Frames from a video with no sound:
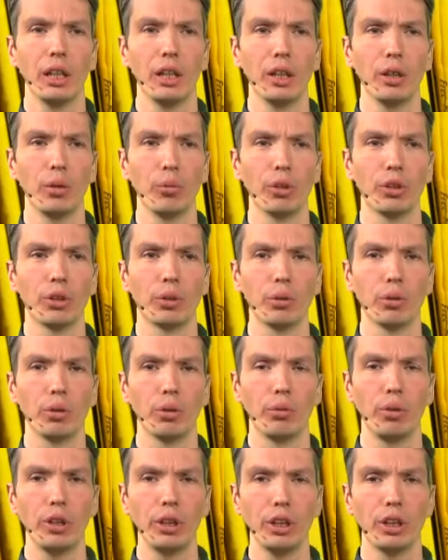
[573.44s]
which
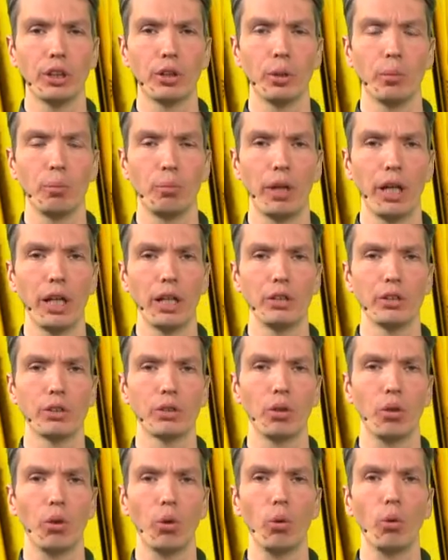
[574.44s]
really combines
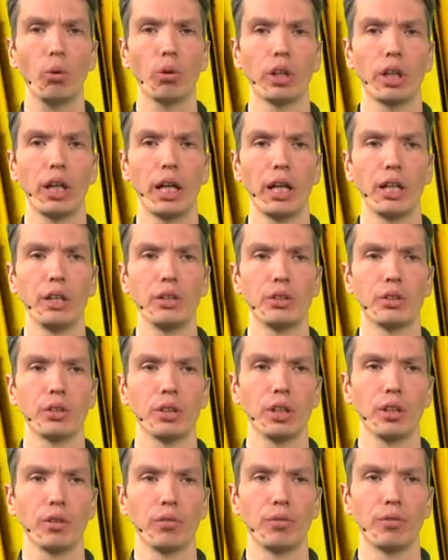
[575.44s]
all kinds
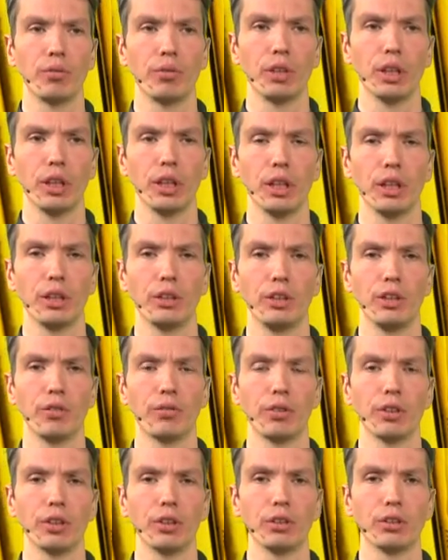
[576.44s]
of
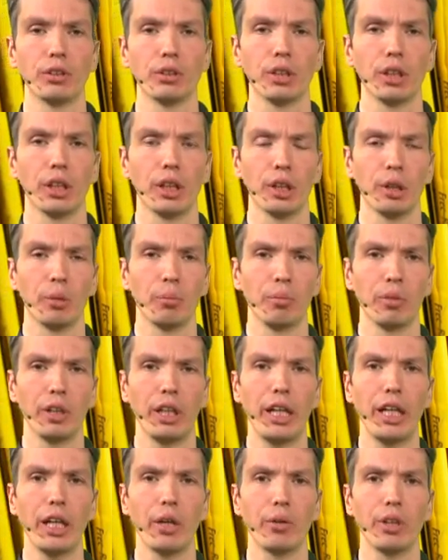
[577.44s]
different
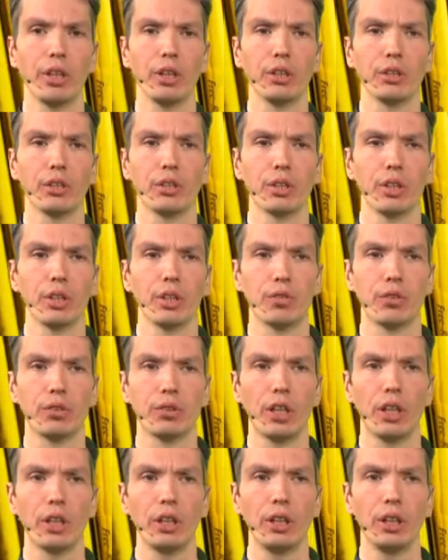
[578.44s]
areas of
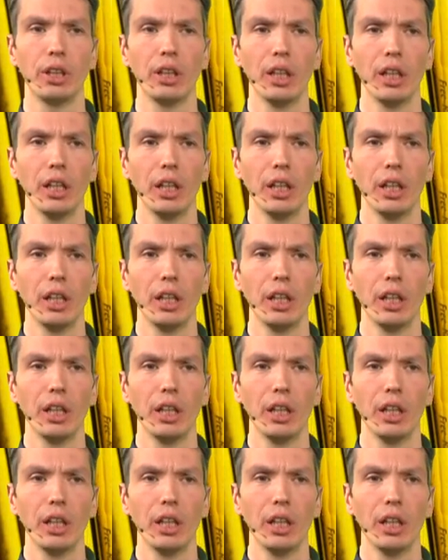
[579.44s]
study,